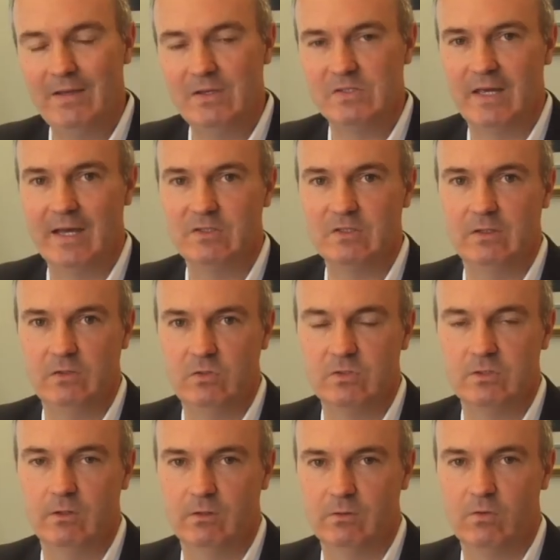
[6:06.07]
he's asking you
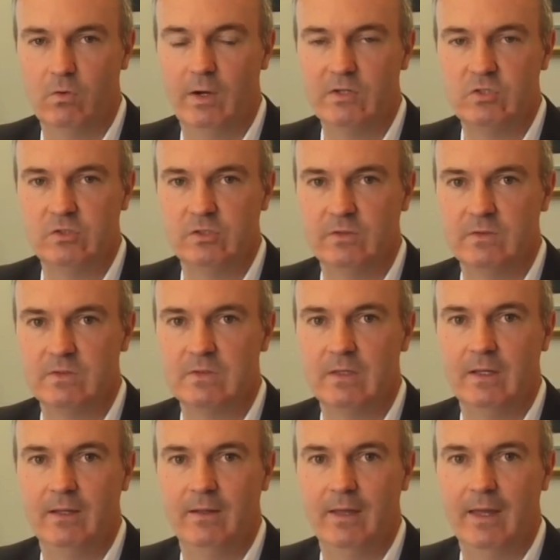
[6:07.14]
certain questions,
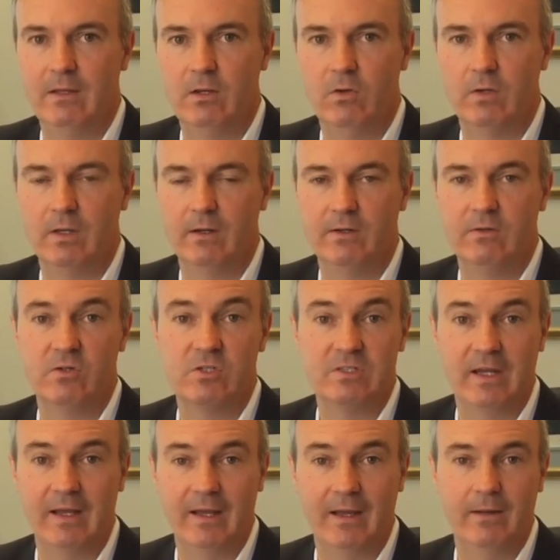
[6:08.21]
and you can
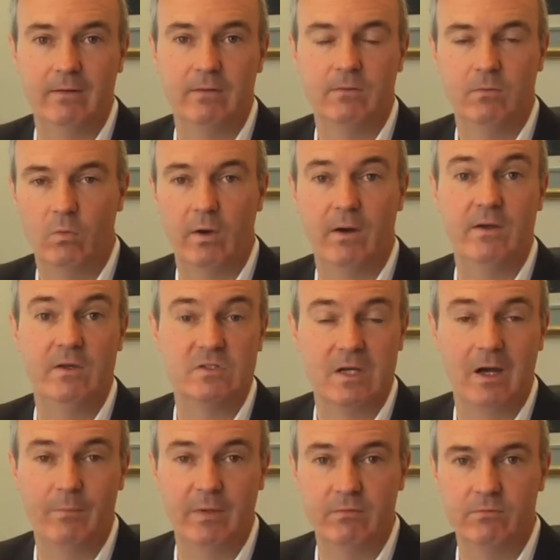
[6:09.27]
understand where he's
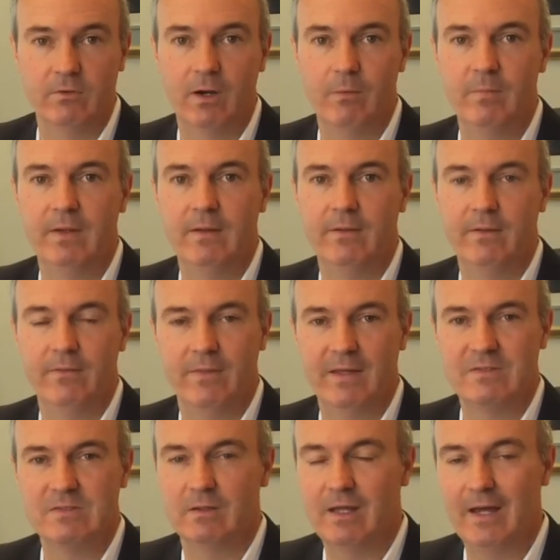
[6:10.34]
coming from.
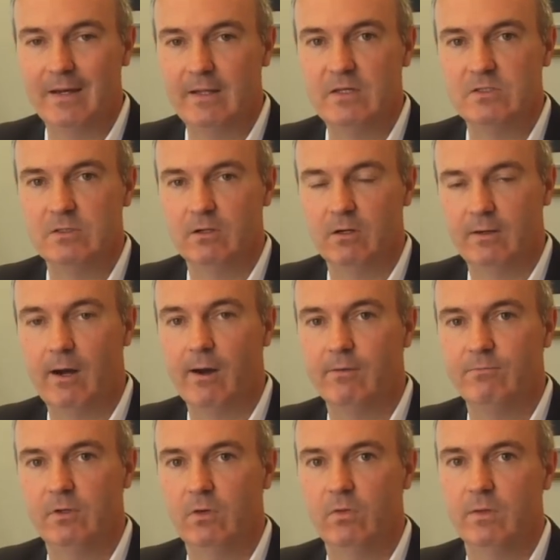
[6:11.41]
That's a lot easier in our
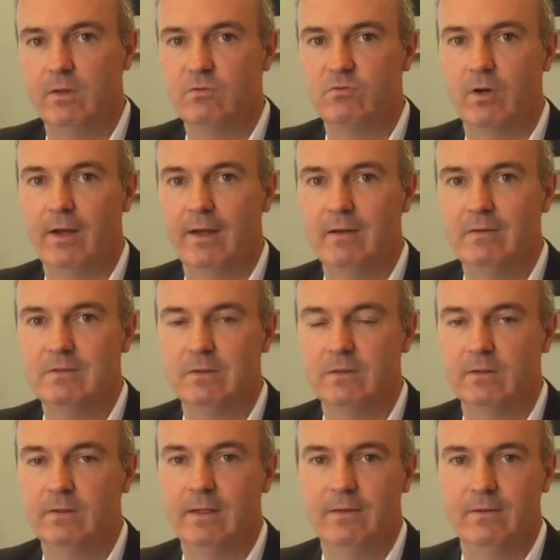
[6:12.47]
view than trying
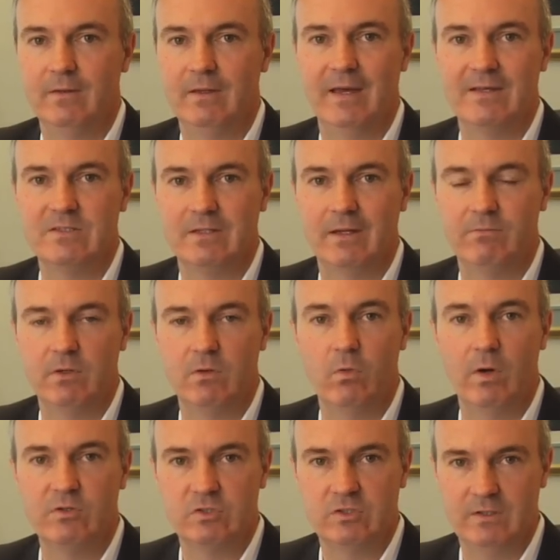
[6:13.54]
to guess every
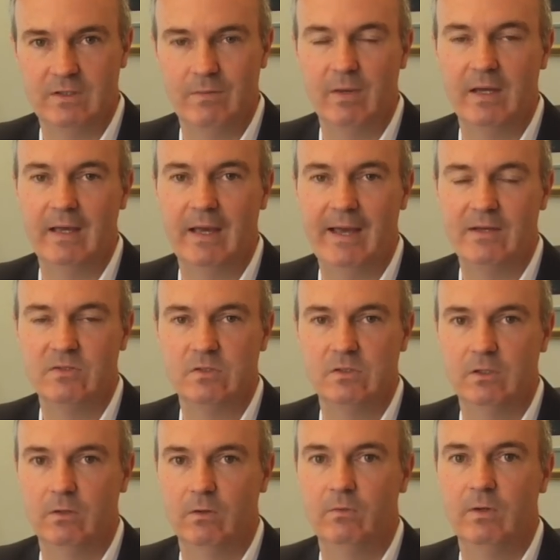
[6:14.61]
question he may
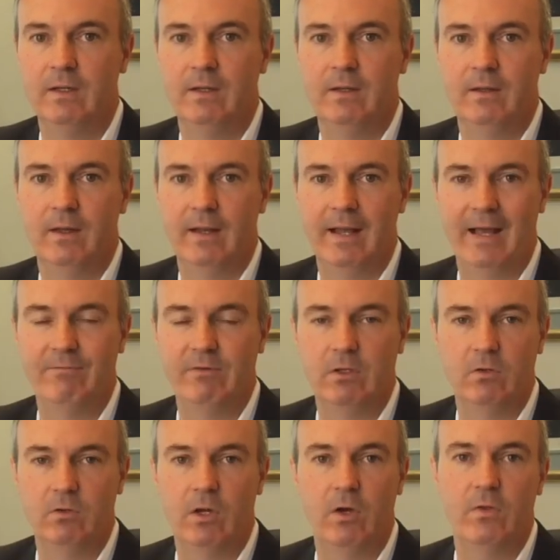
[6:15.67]
ask you and having
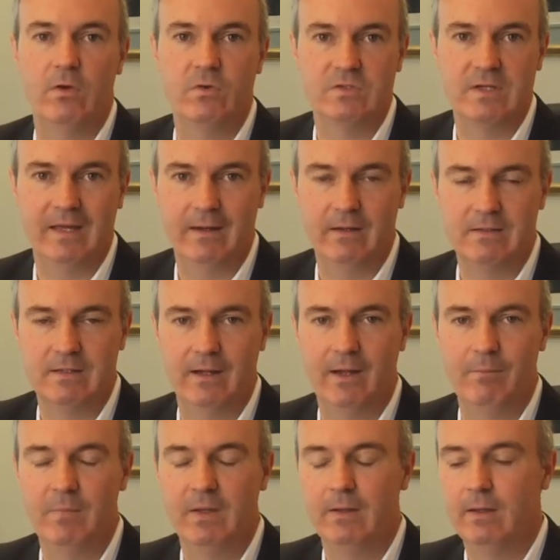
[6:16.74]
you know those ahead of time.